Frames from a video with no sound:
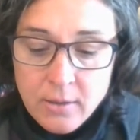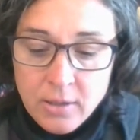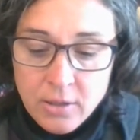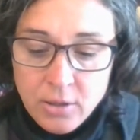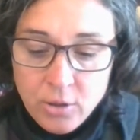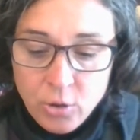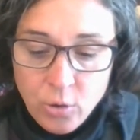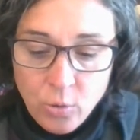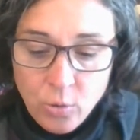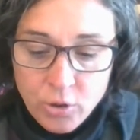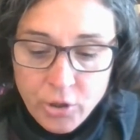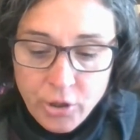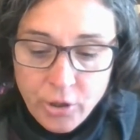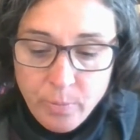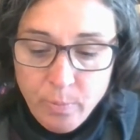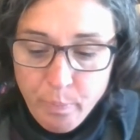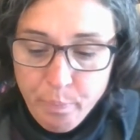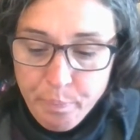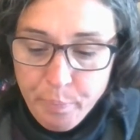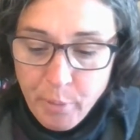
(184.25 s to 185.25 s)
The
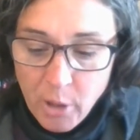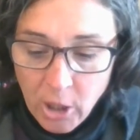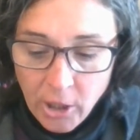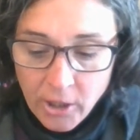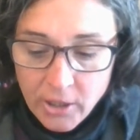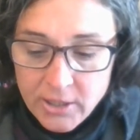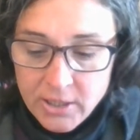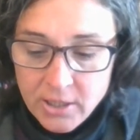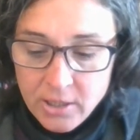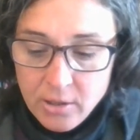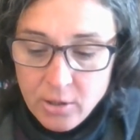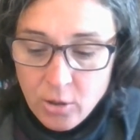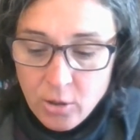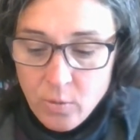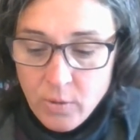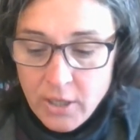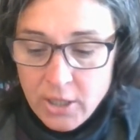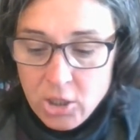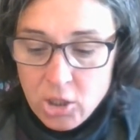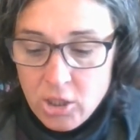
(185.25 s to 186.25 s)
soldier barked the
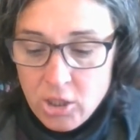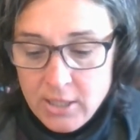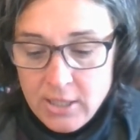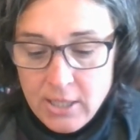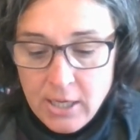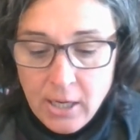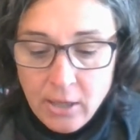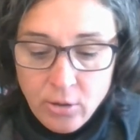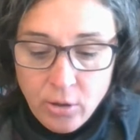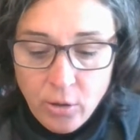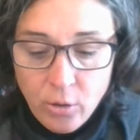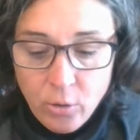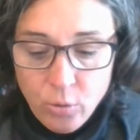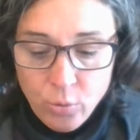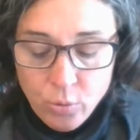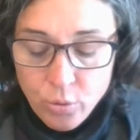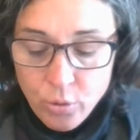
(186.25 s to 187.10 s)
question at her.